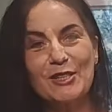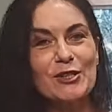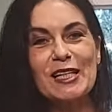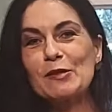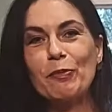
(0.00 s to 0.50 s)

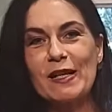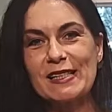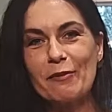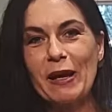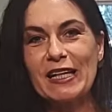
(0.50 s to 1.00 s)
So this
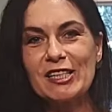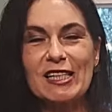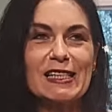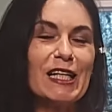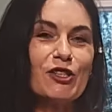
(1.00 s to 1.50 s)
pasta makes
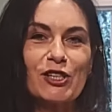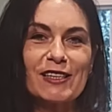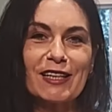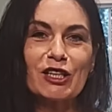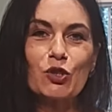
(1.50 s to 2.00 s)
just
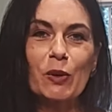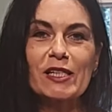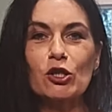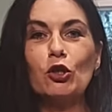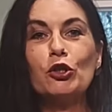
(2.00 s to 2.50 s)
interesting
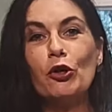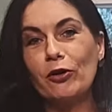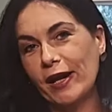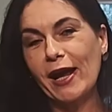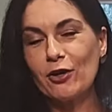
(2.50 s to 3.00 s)
twist on
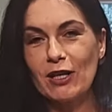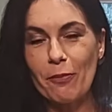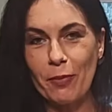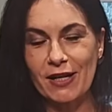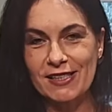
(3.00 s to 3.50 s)
your
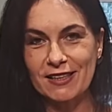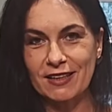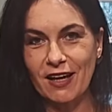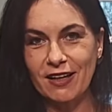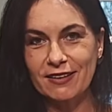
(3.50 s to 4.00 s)
regular
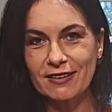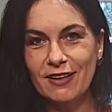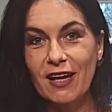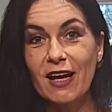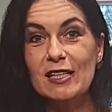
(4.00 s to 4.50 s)
pasta night,
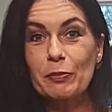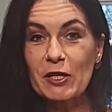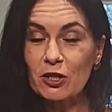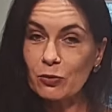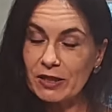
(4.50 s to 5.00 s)

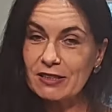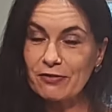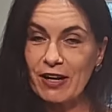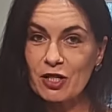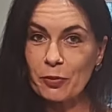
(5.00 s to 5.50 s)
especially when
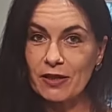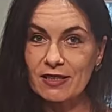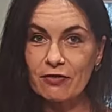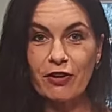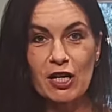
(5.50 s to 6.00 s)
it's fresh
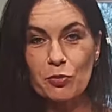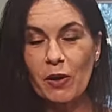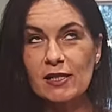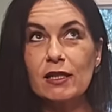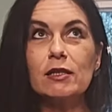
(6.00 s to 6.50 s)
pasta. Fresh
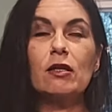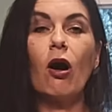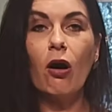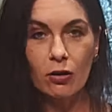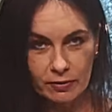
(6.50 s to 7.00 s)
pasta is
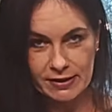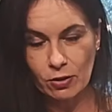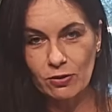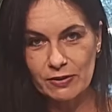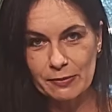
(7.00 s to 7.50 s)

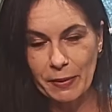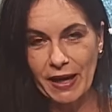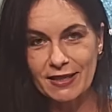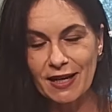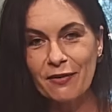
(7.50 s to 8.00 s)
always
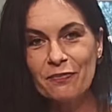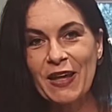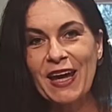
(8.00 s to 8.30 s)
better.